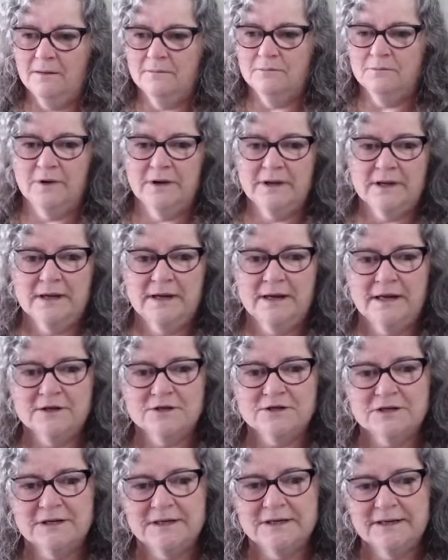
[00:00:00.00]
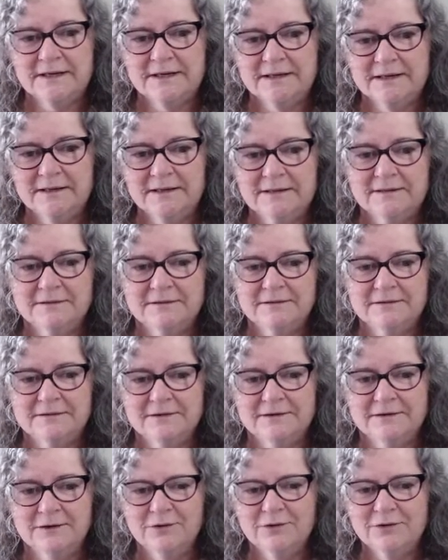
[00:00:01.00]
we can actually
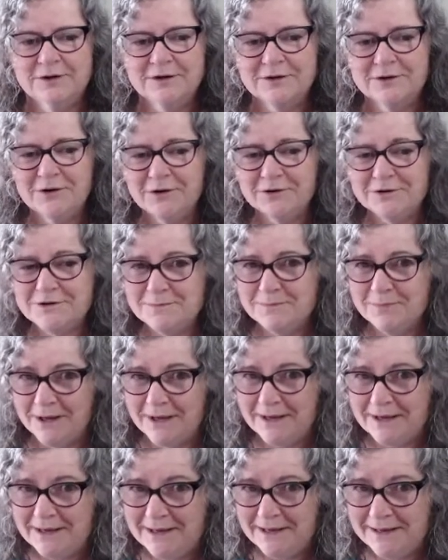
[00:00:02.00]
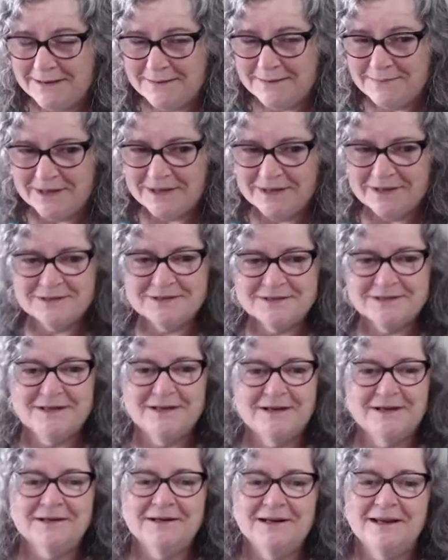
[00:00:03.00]
look and contemplate here because the
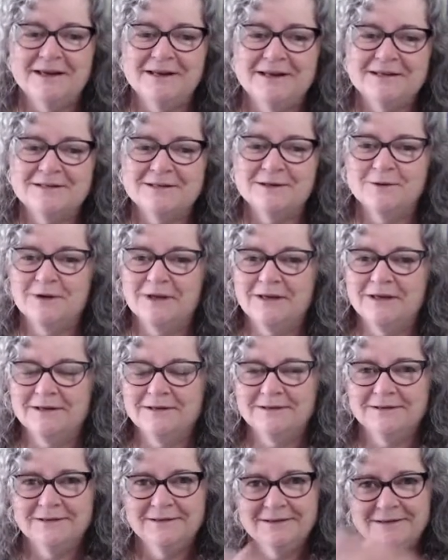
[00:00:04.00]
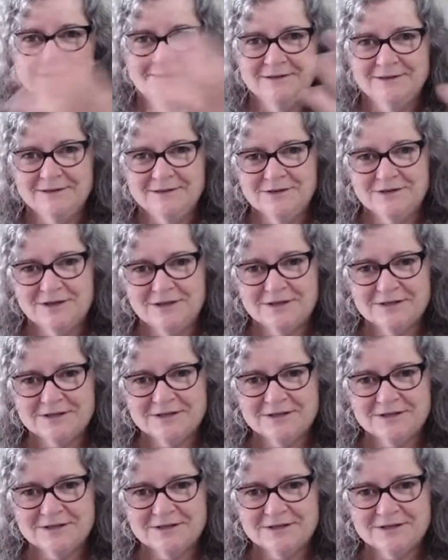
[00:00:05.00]
young lady's looking to the